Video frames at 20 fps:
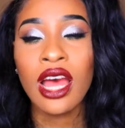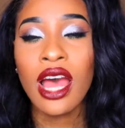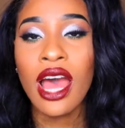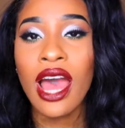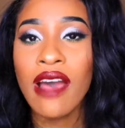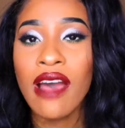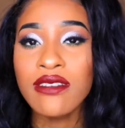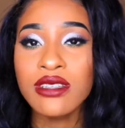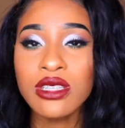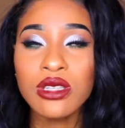
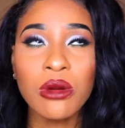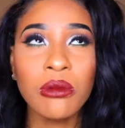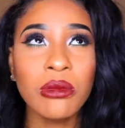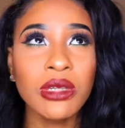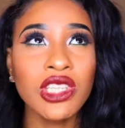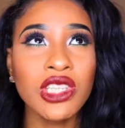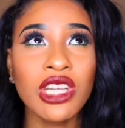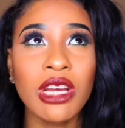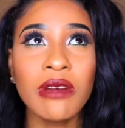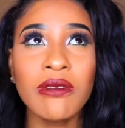Have so
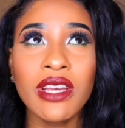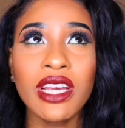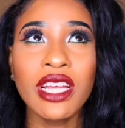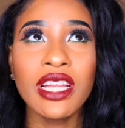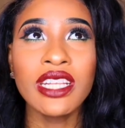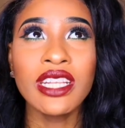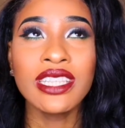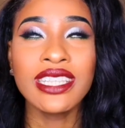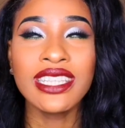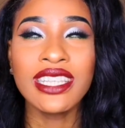much coming
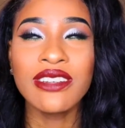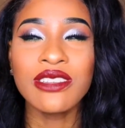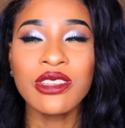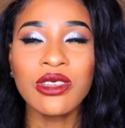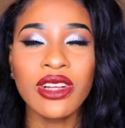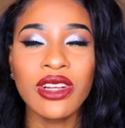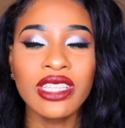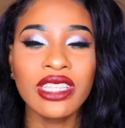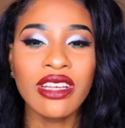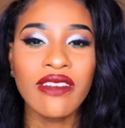in this year
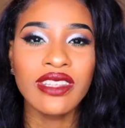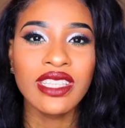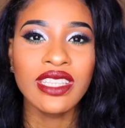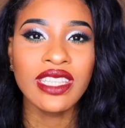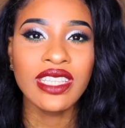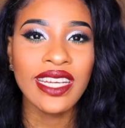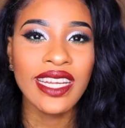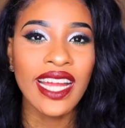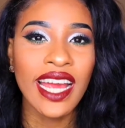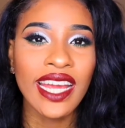
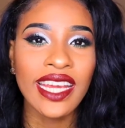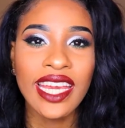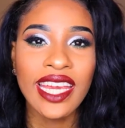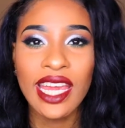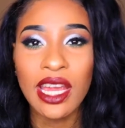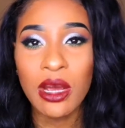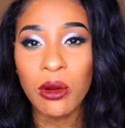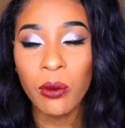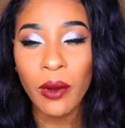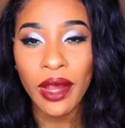2017. I
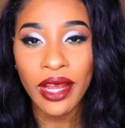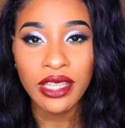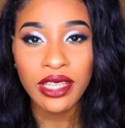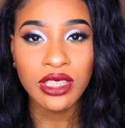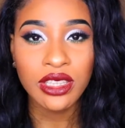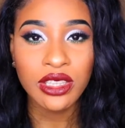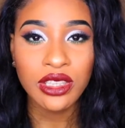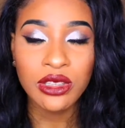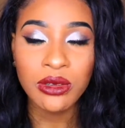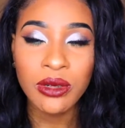can't wait
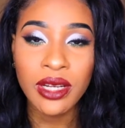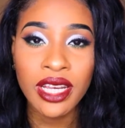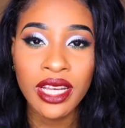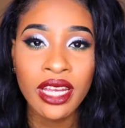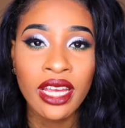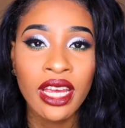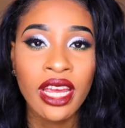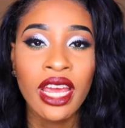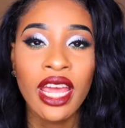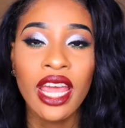to do it.